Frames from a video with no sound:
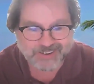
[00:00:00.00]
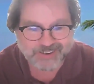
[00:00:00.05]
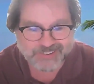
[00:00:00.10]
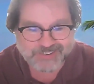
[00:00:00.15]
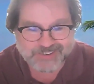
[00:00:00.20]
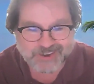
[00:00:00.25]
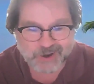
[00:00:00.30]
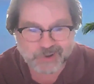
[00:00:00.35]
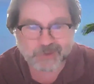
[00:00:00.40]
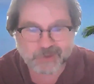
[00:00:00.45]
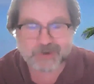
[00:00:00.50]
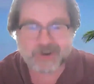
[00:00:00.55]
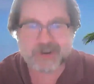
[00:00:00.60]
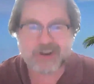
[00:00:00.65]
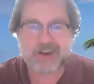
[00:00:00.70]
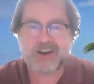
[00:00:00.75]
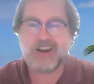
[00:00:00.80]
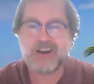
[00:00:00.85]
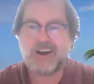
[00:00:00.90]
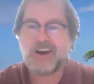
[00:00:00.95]
So
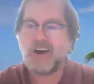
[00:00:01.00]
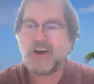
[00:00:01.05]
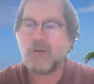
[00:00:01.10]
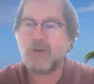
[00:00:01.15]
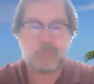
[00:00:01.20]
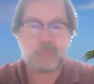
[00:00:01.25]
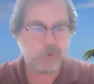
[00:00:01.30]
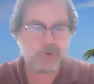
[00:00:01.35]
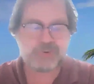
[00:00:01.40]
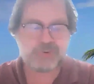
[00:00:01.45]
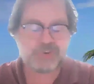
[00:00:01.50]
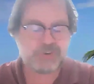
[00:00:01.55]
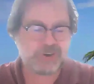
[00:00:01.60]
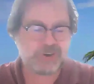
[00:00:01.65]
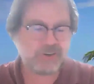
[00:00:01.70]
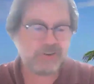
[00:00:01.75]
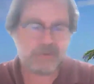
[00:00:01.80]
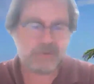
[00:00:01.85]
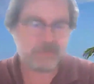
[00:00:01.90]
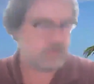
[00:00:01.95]

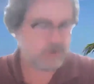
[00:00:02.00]
abortion,